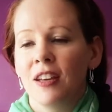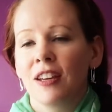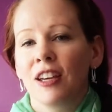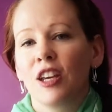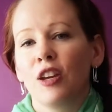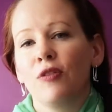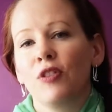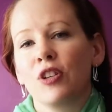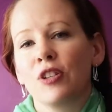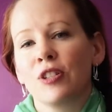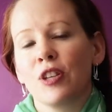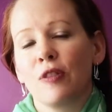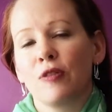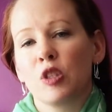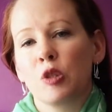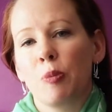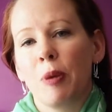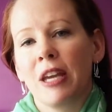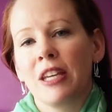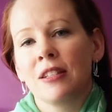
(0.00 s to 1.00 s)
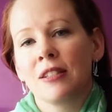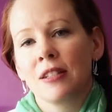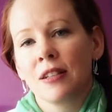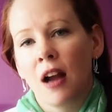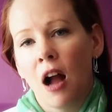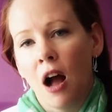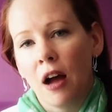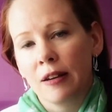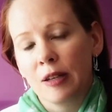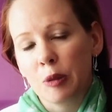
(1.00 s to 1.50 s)
Give yourself space to
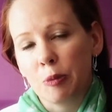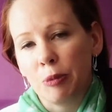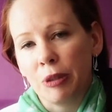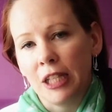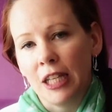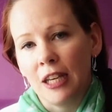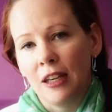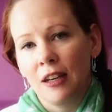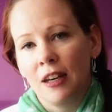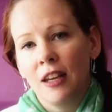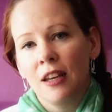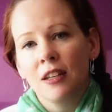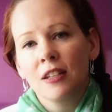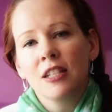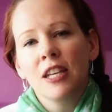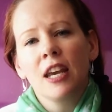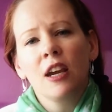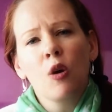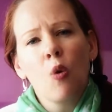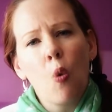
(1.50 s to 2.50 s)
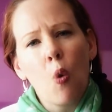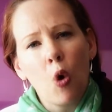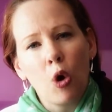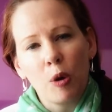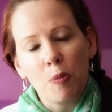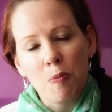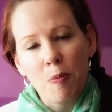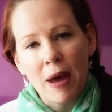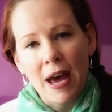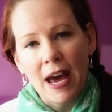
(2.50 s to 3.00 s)
contemplate, take
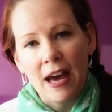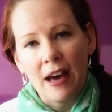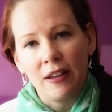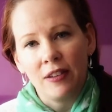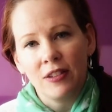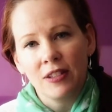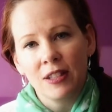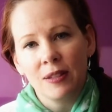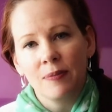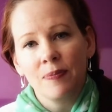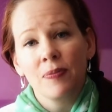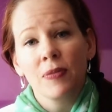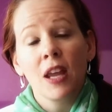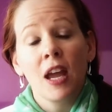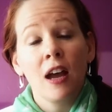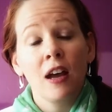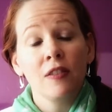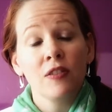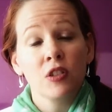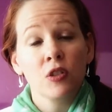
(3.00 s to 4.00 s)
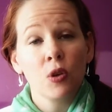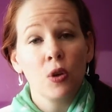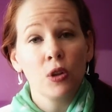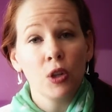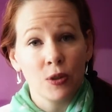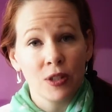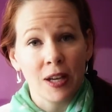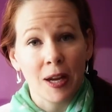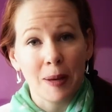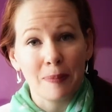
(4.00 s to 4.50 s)
warm baths, have
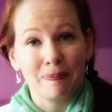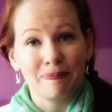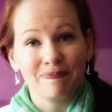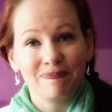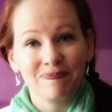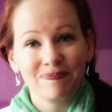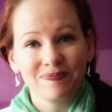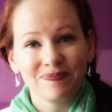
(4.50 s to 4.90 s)
solo time.